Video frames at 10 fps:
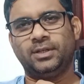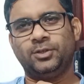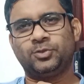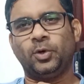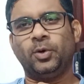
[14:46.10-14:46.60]

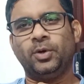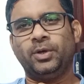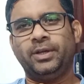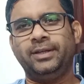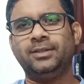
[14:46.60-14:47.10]

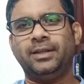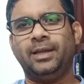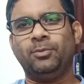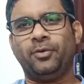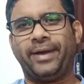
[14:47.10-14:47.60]
So, in the
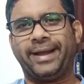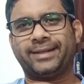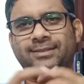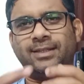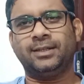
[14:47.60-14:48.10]
name of
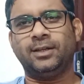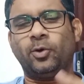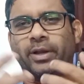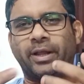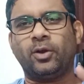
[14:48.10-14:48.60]
accidental
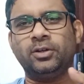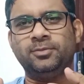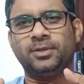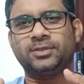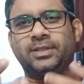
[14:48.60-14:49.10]
or
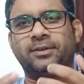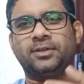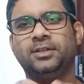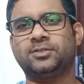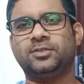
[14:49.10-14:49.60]
anonymous
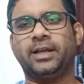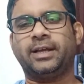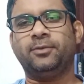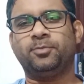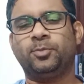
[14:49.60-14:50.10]
entries, they
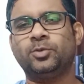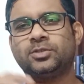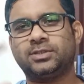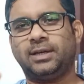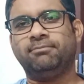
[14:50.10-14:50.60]
can put
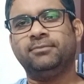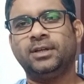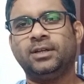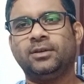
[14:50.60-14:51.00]
some